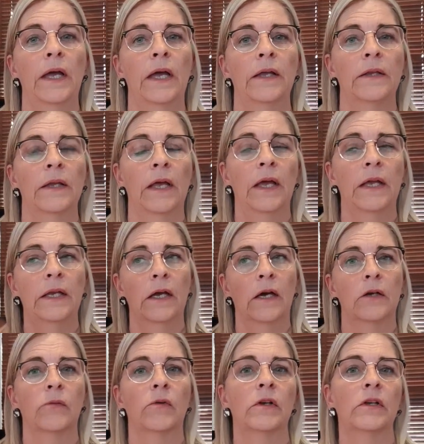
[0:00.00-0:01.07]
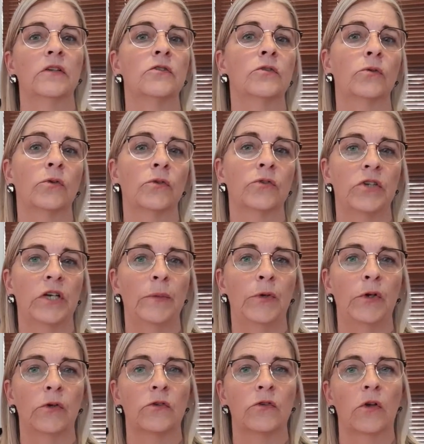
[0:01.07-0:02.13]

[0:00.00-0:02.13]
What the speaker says: and the other one is to contribute.